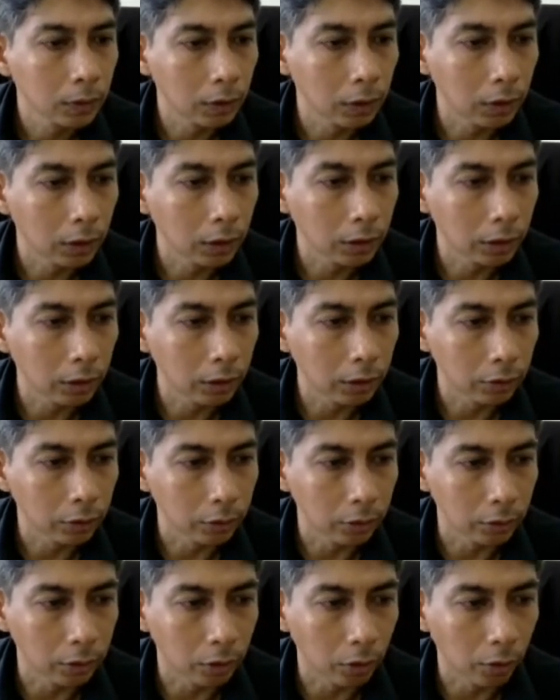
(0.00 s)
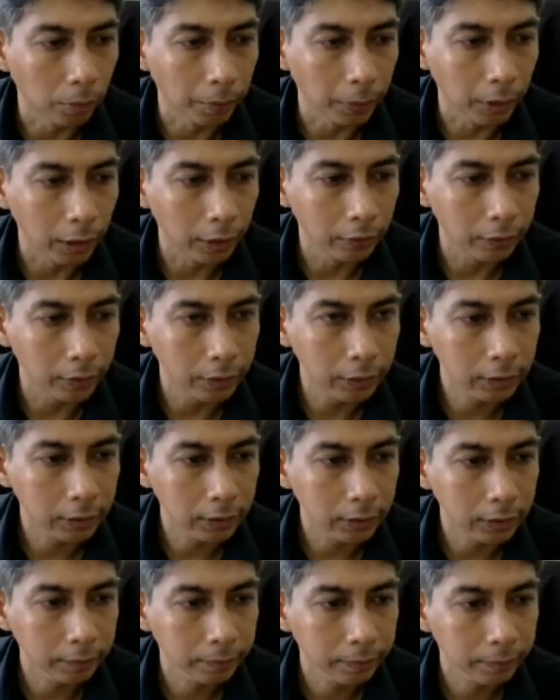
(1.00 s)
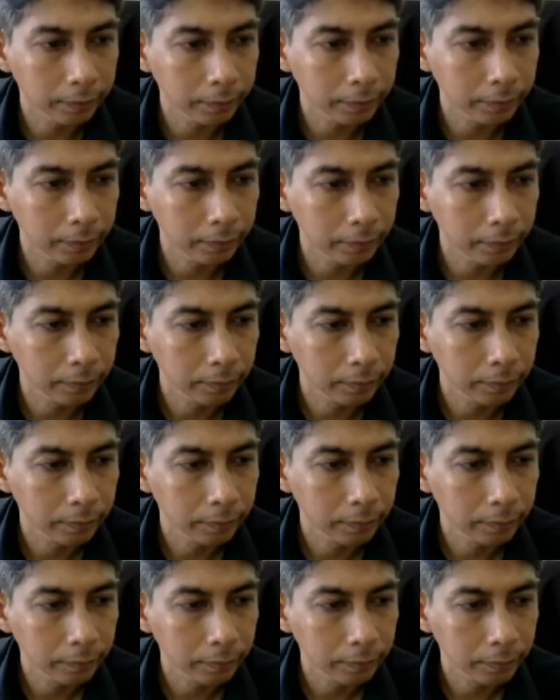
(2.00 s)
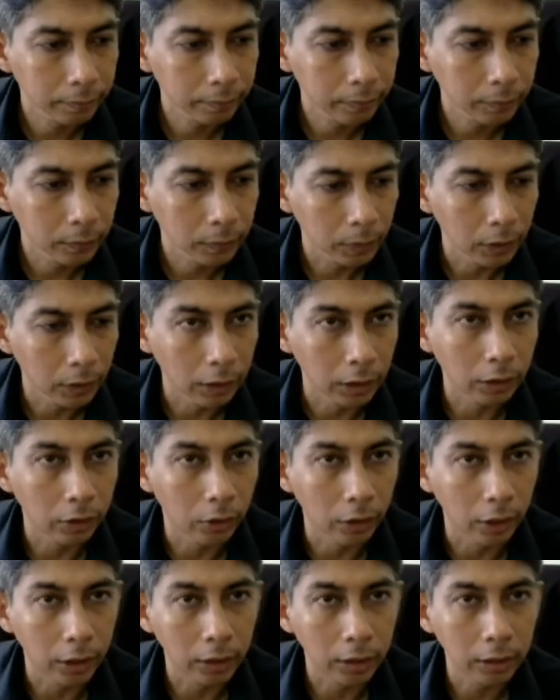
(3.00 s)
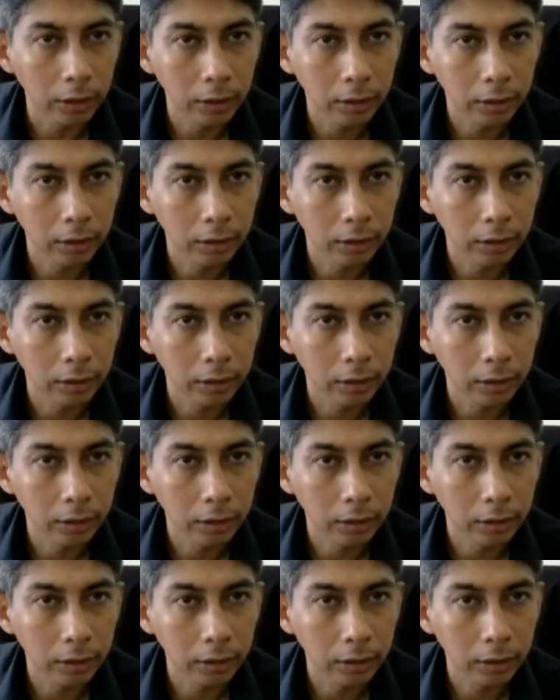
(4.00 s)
Okay, need to compile first. Okay, no error.